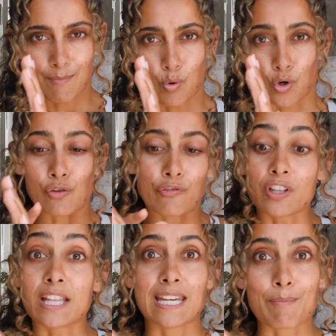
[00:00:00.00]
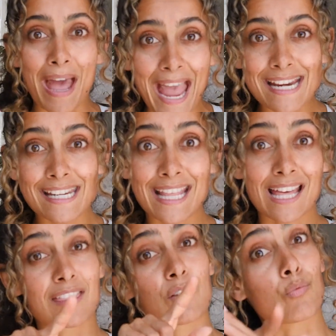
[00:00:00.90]
or you feel any pain in
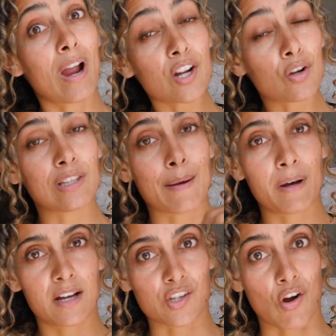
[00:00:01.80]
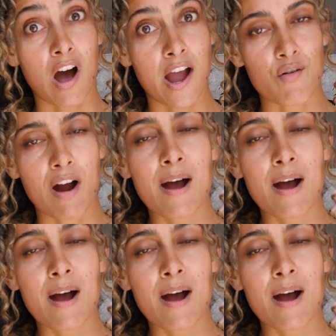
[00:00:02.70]
that thoracolumbar, so higher